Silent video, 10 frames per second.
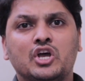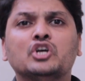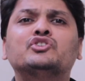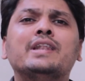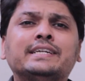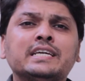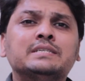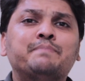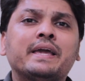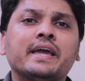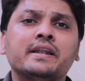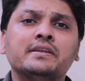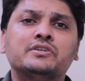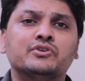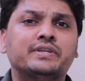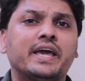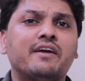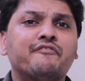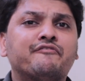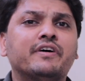So let us begin
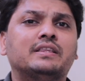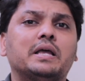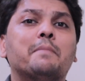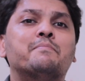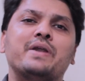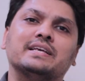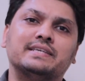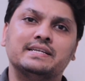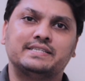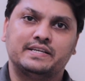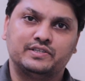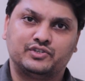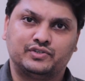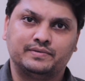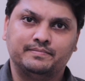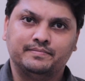today with present tense.